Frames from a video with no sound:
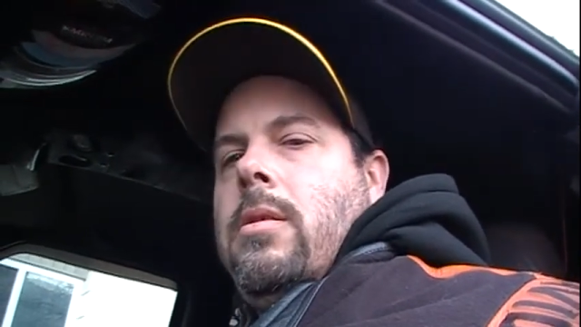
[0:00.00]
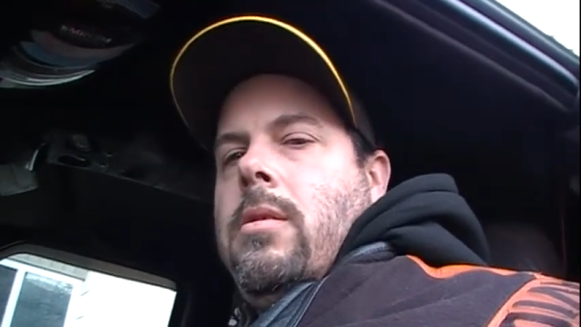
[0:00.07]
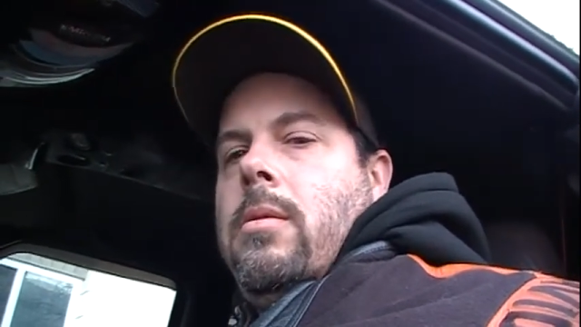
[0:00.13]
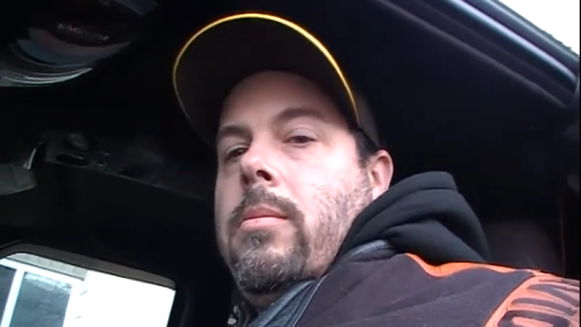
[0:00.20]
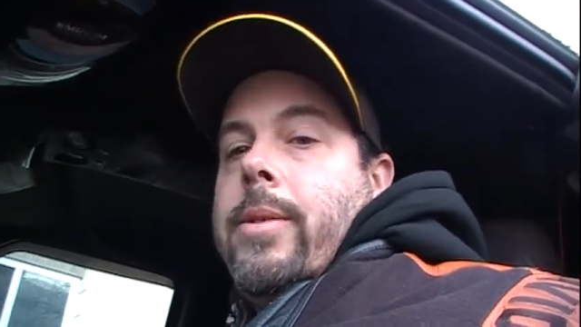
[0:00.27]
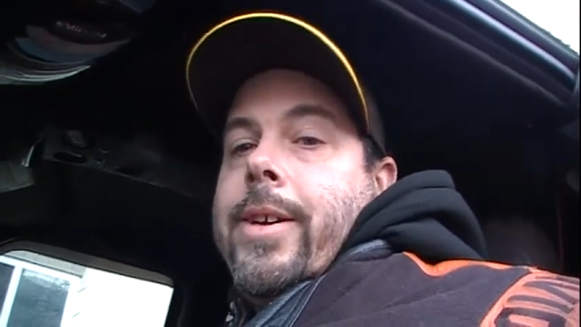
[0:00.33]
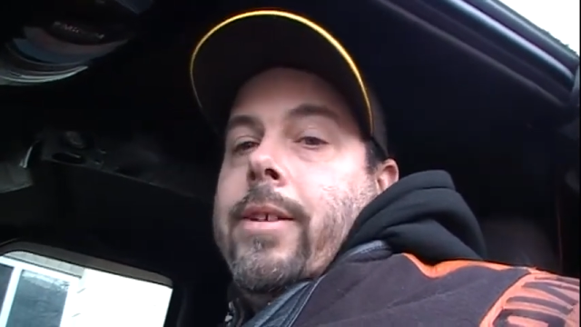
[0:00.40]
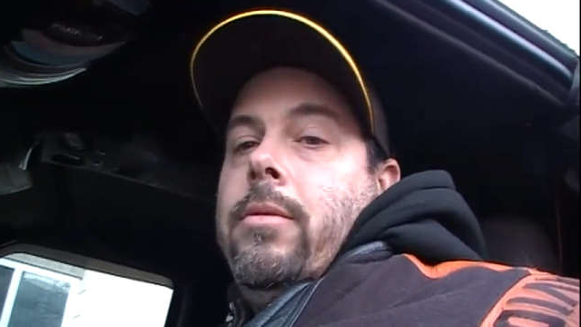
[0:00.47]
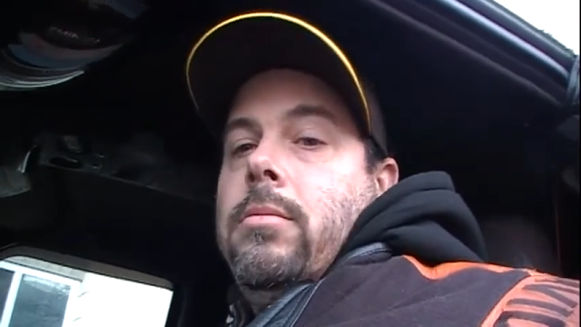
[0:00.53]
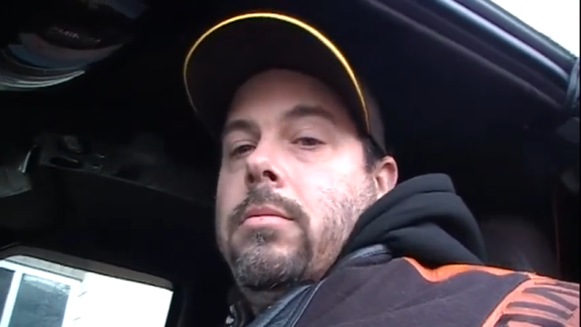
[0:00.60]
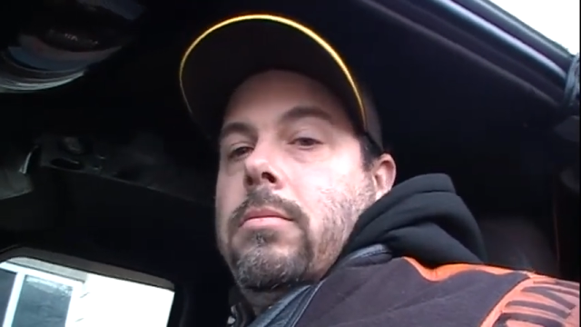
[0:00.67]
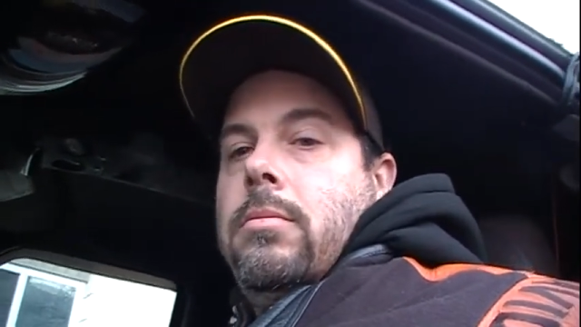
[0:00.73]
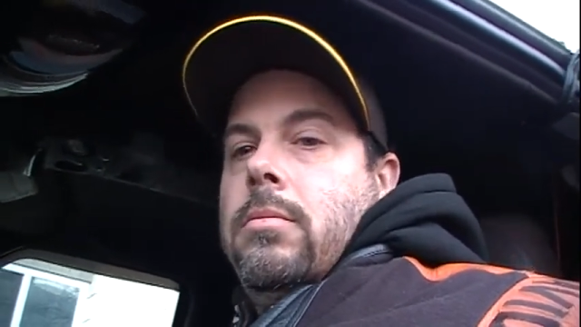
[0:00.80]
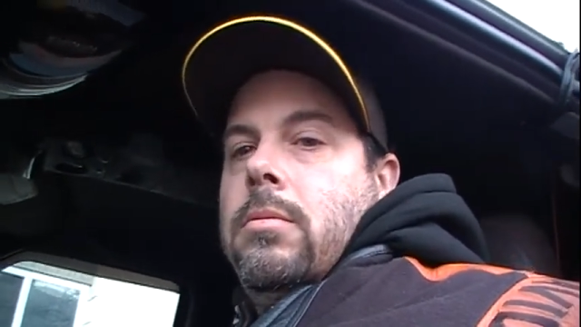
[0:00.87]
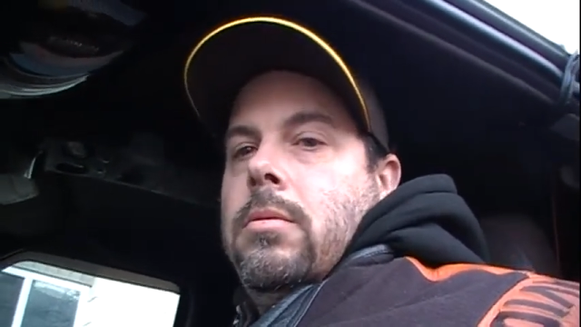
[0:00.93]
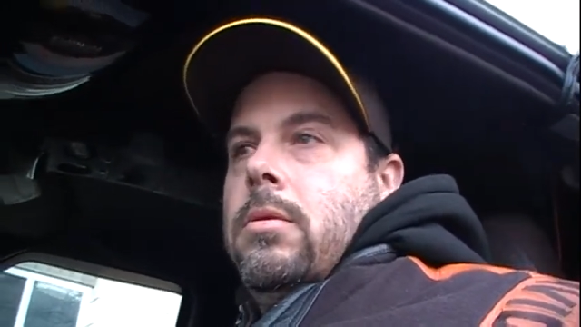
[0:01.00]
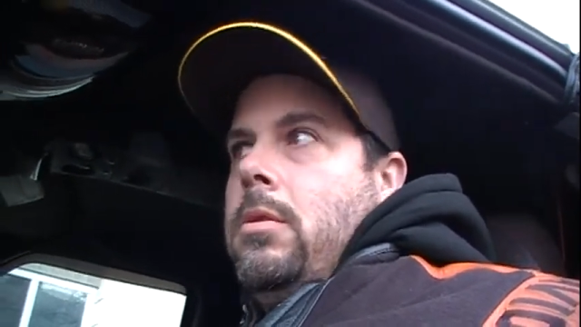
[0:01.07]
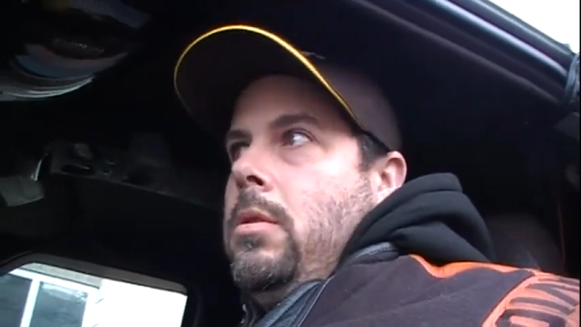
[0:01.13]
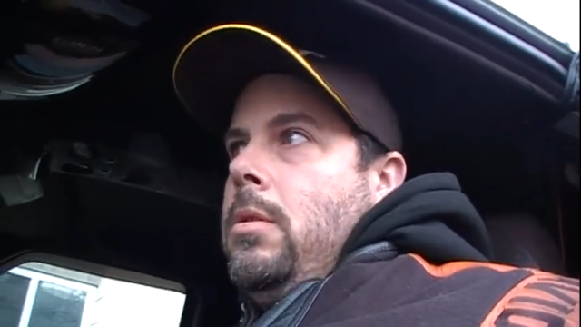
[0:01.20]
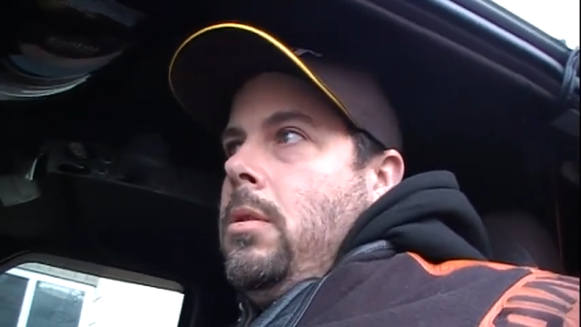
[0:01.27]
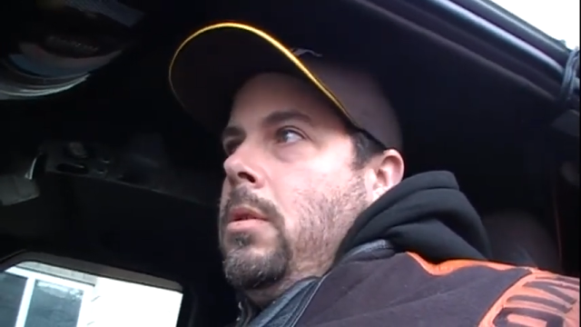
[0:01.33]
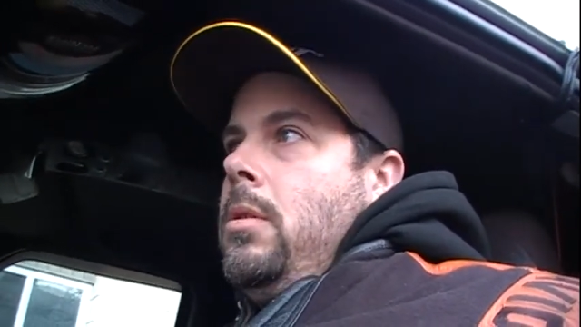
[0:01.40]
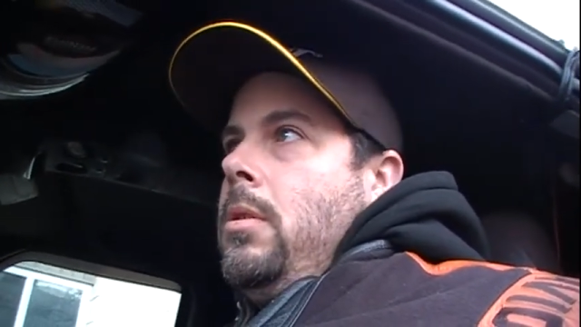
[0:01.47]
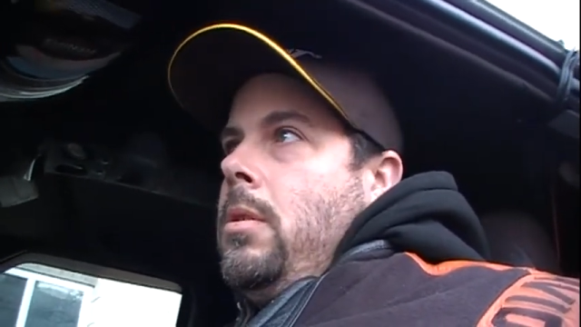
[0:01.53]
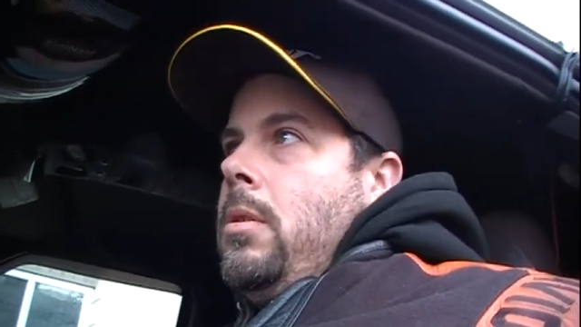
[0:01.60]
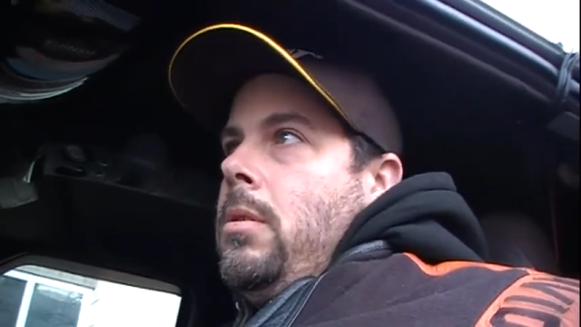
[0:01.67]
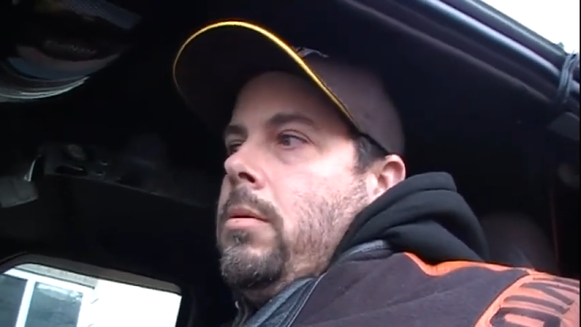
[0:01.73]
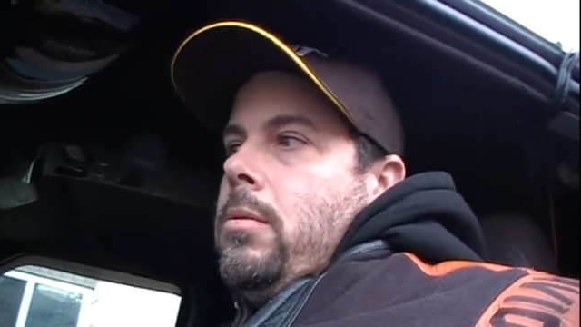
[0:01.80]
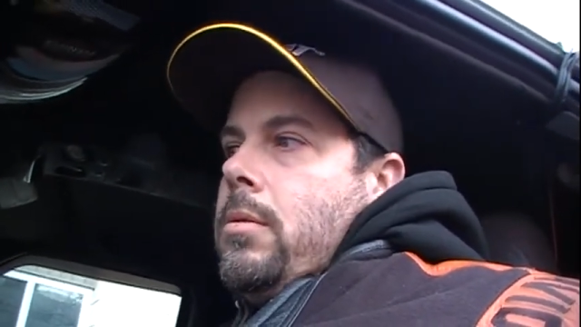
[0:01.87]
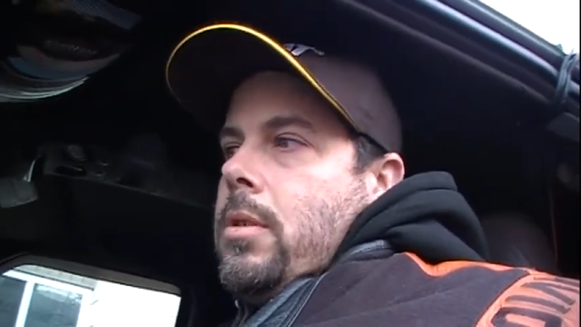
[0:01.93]
Well,
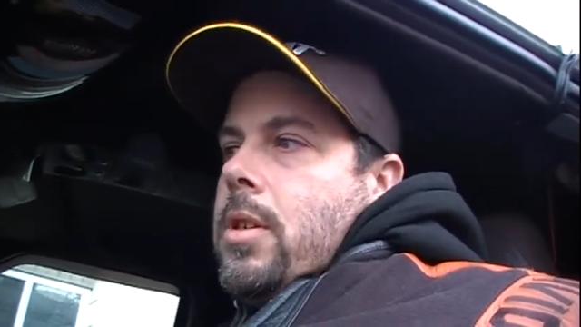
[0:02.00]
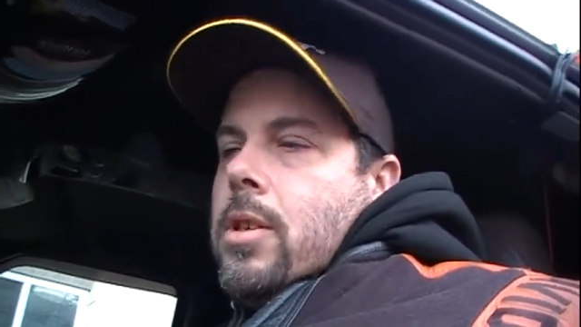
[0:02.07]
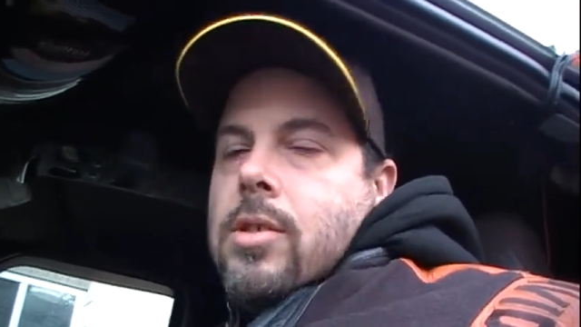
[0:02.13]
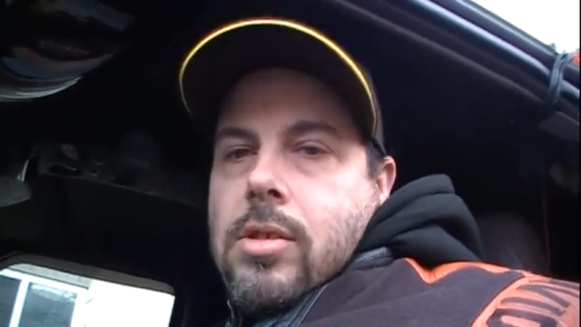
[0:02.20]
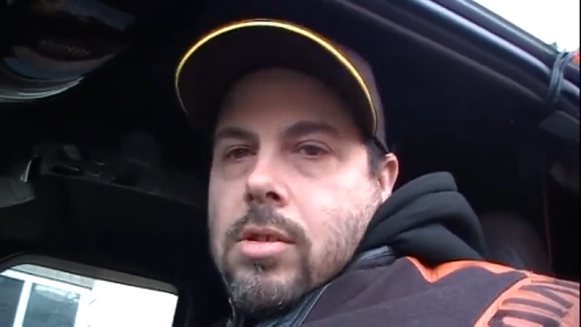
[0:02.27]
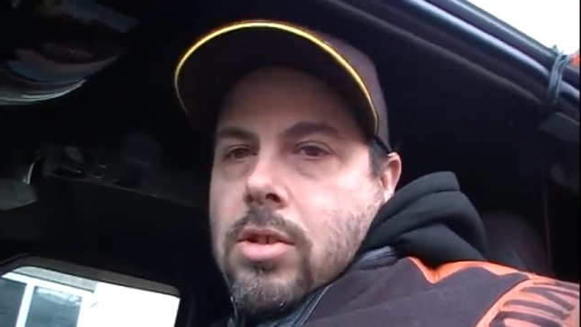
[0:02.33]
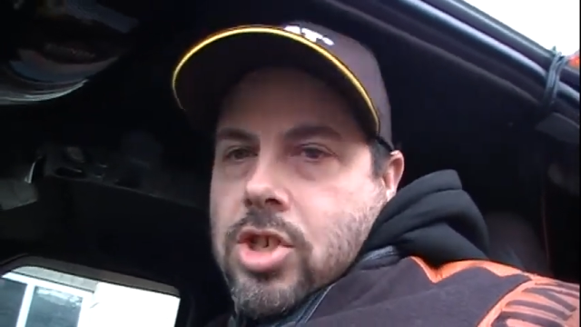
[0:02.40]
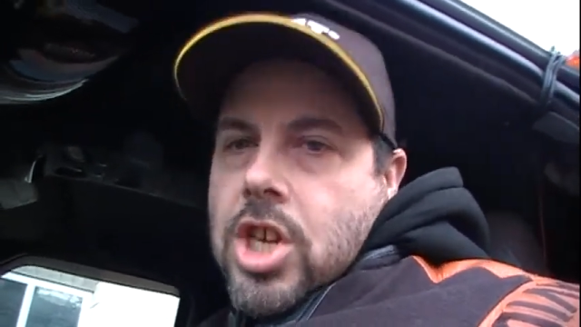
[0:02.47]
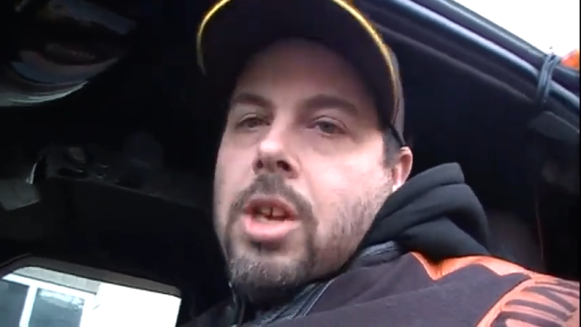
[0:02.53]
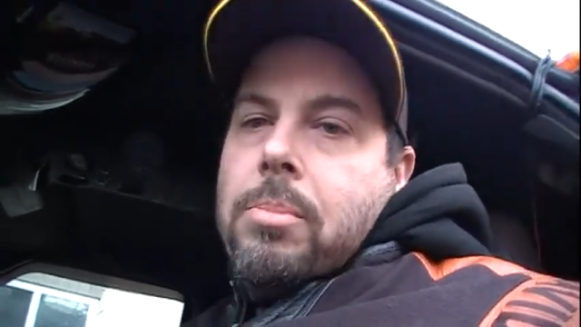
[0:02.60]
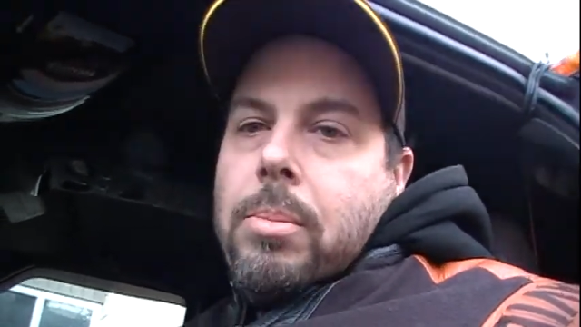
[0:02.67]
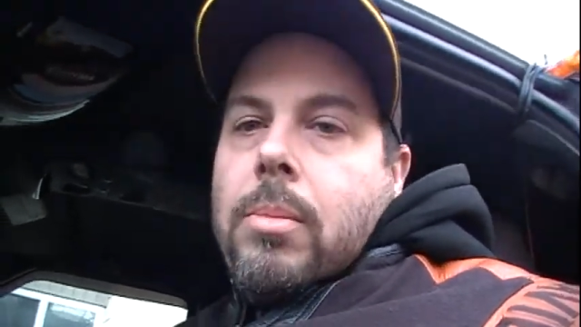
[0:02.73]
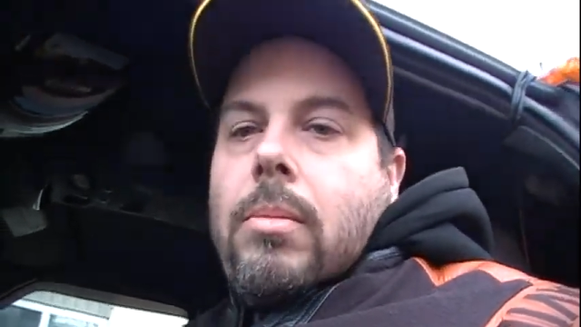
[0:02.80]
because they're cheap.